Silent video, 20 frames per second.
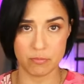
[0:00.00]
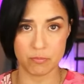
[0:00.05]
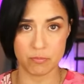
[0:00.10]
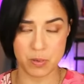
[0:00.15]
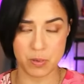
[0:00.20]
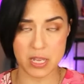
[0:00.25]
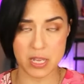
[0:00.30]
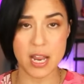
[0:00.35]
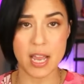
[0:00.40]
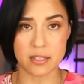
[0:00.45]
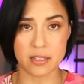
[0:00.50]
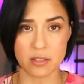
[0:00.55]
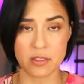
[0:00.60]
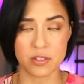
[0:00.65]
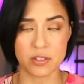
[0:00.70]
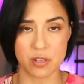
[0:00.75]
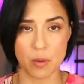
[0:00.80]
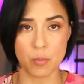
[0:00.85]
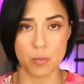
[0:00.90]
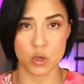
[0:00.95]
Pete Hegseth
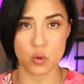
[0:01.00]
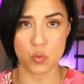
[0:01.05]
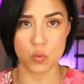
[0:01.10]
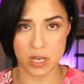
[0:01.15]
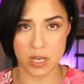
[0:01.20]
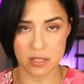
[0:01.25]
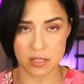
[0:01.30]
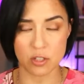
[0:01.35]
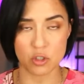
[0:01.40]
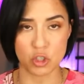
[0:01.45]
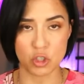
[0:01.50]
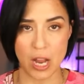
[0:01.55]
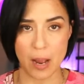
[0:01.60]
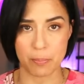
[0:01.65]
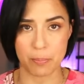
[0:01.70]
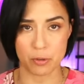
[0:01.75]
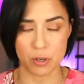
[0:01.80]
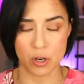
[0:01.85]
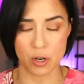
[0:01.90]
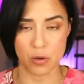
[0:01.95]
is someone who needs a
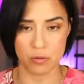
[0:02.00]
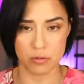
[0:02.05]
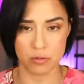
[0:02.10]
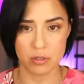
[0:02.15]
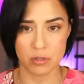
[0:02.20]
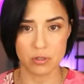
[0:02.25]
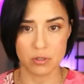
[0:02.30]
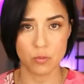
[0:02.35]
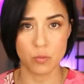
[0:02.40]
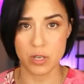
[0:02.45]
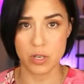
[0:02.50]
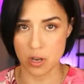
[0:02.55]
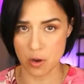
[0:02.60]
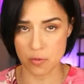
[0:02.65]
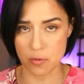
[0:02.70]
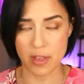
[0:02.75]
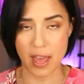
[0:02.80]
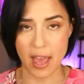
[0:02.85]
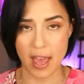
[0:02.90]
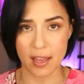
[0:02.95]
chaperone. We
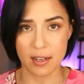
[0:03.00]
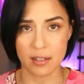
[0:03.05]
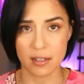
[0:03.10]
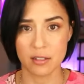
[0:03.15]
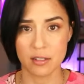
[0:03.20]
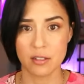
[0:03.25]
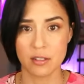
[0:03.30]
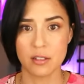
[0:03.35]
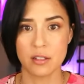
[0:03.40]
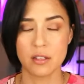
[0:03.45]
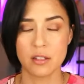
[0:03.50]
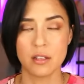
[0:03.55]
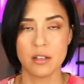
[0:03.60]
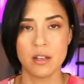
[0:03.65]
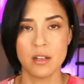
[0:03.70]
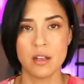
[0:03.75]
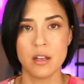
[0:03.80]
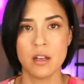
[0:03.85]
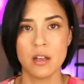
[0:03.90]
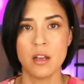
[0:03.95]
know that.
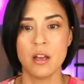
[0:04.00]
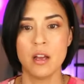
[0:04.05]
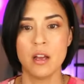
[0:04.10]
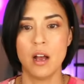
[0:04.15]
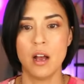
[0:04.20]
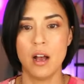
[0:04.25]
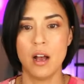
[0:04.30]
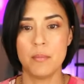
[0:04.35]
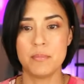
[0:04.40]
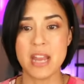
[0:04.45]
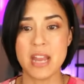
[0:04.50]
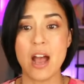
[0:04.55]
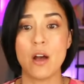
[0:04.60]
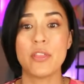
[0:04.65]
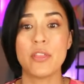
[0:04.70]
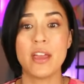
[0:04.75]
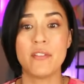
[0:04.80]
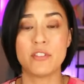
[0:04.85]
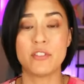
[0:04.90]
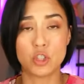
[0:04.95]
Now
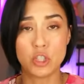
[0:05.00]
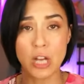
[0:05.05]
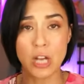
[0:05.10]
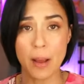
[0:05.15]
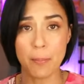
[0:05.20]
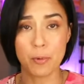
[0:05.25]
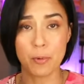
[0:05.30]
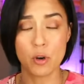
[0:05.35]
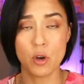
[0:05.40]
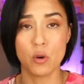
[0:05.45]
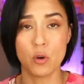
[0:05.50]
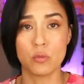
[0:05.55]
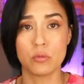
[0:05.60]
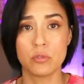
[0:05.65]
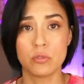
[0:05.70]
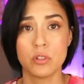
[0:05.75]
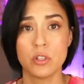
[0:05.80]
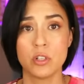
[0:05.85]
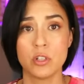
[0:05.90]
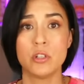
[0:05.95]
they have a
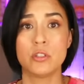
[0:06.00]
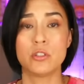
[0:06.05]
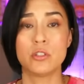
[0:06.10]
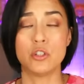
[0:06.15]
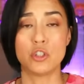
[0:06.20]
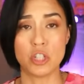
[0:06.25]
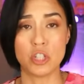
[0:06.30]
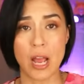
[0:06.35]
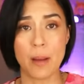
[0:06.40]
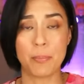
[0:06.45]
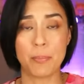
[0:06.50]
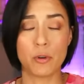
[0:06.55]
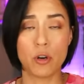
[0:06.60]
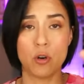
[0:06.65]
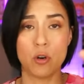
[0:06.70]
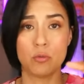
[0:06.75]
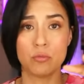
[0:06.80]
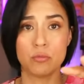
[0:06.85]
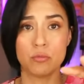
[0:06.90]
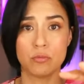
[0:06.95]
chaperone to
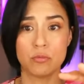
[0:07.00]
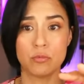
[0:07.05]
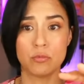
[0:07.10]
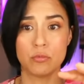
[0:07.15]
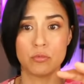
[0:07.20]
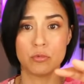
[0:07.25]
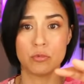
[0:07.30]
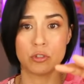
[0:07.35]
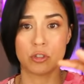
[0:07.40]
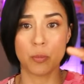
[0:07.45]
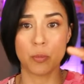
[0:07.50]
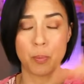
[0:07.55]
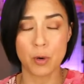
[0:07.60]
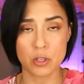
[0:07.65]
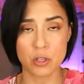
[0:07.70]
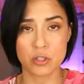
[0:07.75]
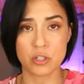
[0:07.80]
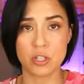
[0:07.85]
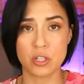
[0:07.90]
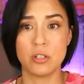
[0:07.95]
chaperone the
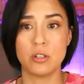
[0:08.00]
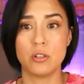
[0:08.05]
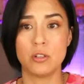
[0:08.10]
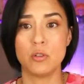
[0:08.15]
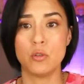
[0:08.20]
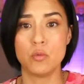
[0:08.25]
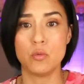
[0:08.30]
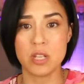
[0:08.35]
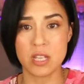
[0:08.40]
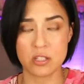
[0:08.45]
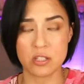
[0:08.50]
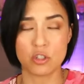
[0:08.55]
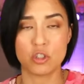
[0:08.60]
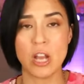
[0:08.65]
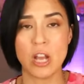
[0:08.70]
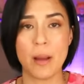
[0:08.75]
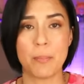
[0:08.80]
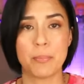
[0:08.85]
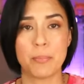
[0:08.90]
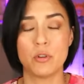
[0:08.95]
person who needs a
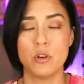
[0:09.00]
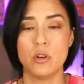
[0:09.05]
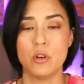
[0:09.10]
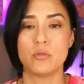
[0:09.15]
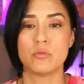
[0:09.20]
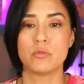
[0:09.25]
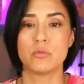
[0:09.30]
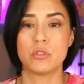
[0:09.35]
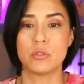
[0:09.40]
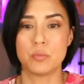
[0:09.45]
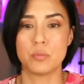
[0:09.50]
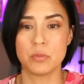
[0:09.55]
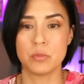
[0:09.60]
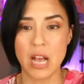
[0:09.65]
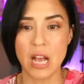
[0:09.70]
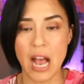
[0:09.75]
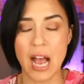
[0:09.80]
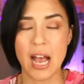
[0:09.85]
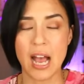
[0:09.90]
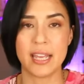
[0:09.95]
chaperone's
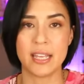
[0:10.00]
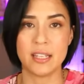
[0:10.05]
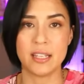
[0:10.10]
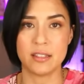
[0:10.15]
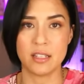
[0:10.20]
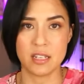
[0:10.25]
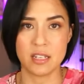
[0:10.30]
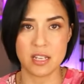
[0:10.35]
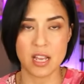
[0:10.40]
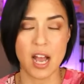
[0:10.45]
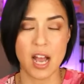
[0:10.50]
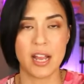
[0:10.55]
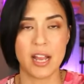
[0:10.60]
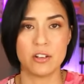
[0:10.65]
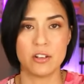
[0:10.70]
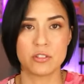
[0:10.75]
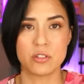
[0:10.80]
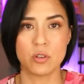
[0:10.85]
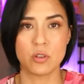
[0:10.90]
guy that he hired.